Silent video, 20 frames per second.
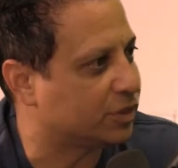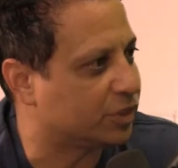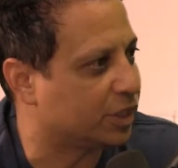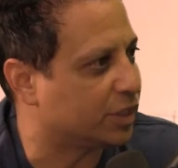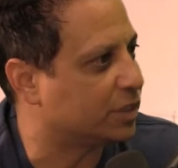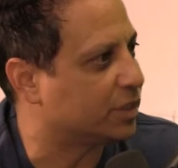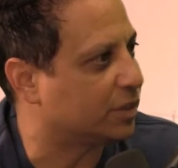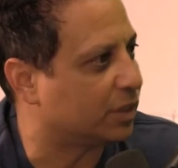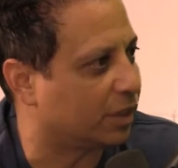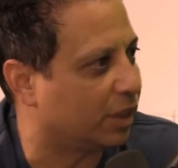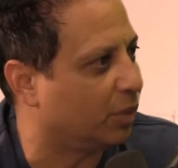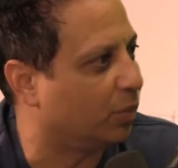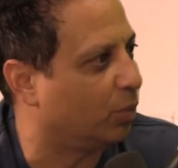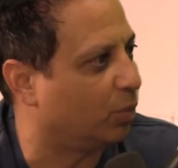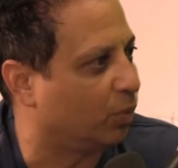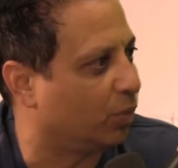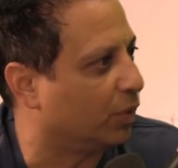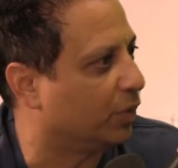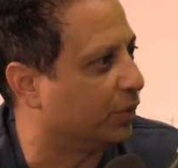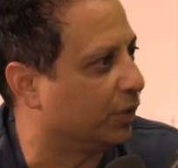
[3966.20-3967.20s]
just
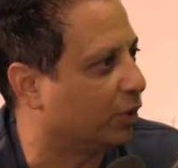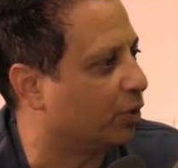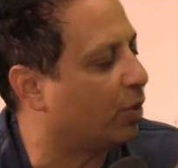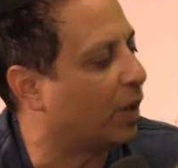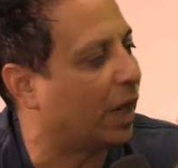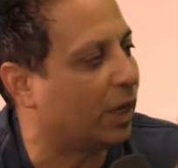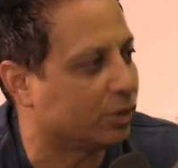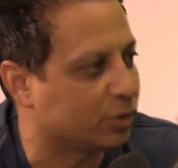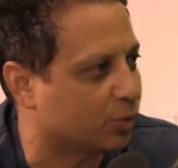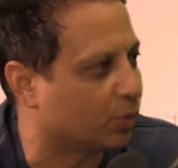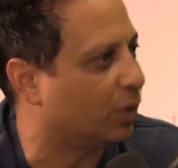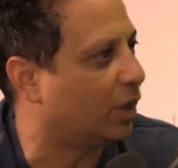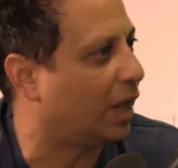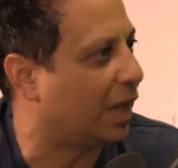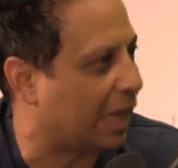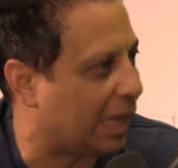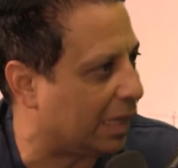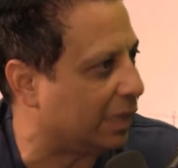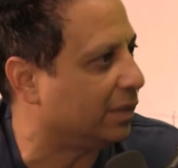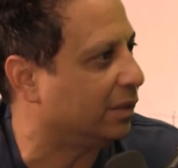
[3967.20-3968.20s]
the crowds were
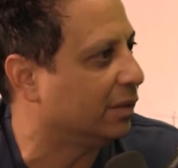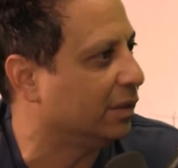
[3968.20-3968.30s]
hot.